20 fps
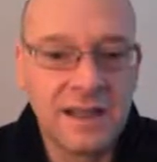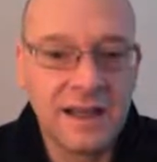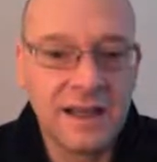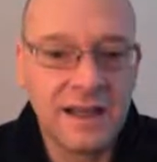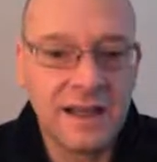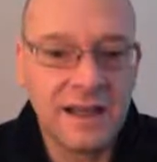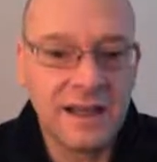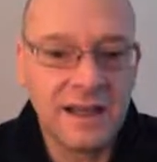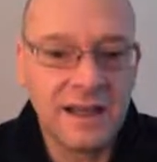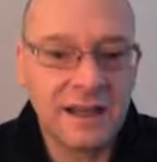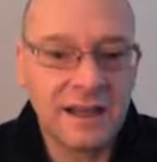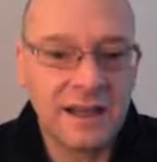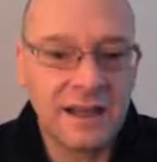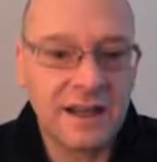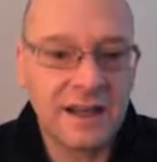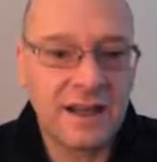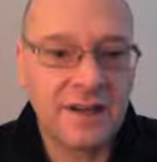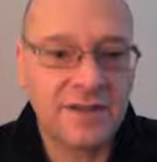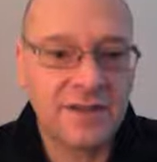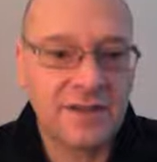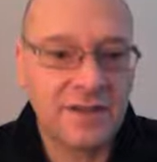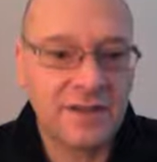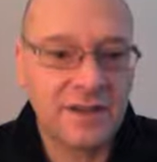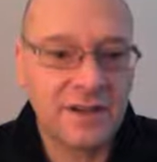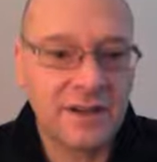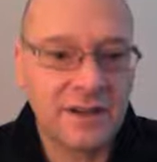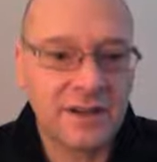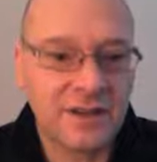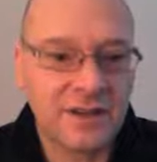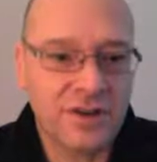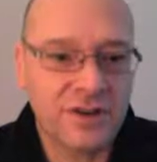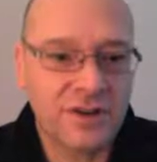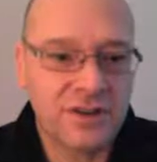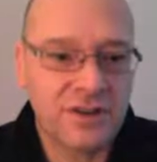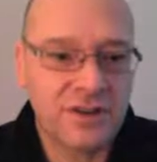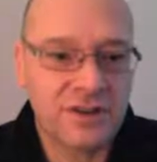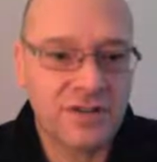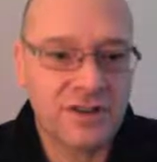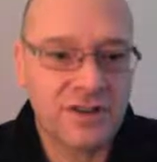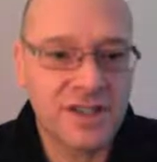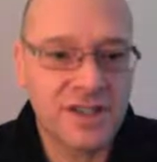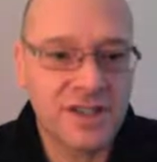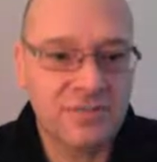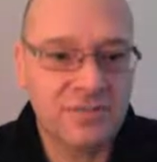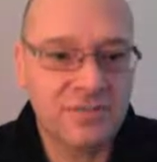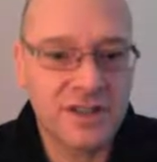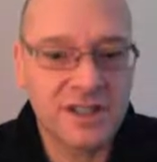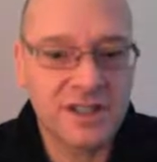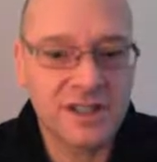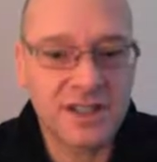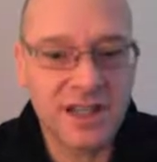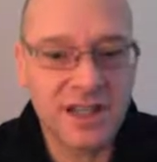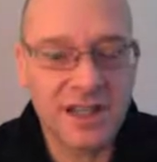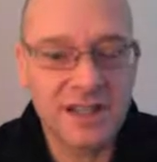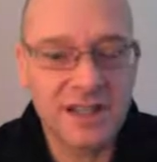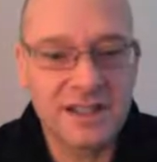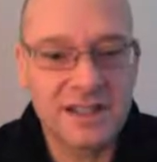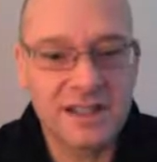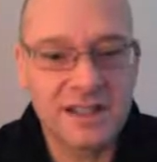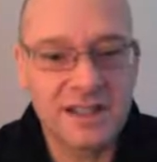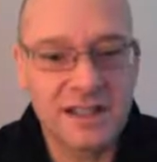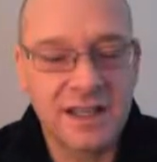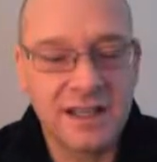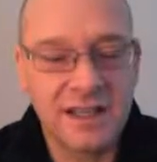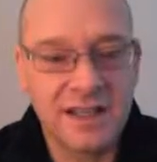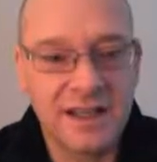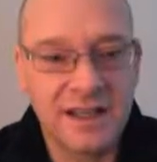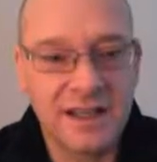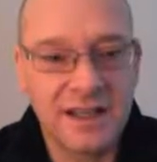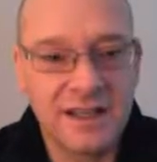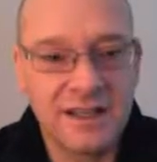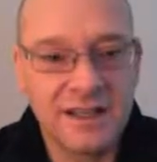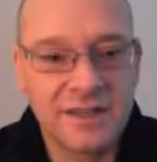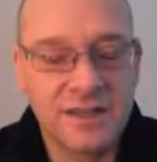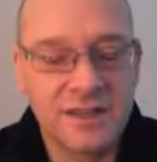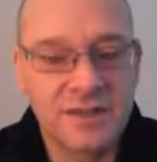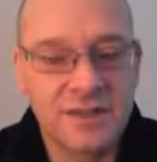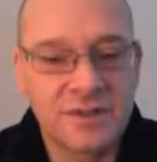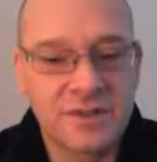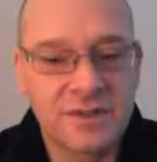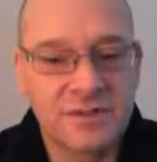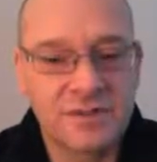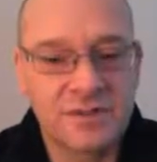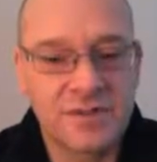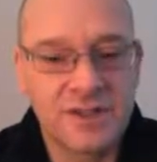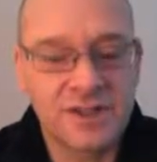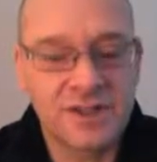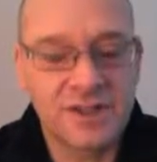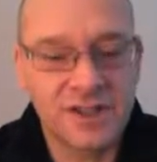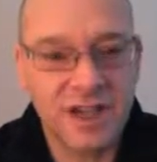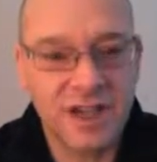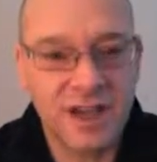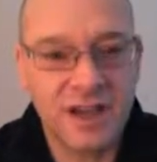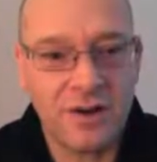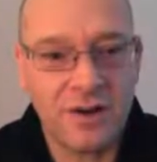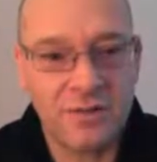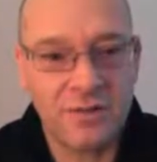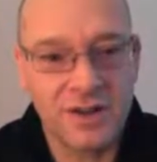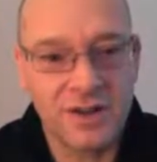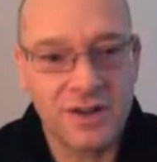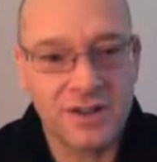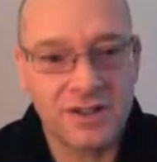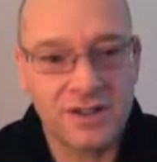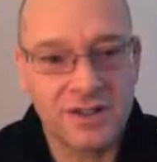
Another concentration risk is in terms of the shareholding.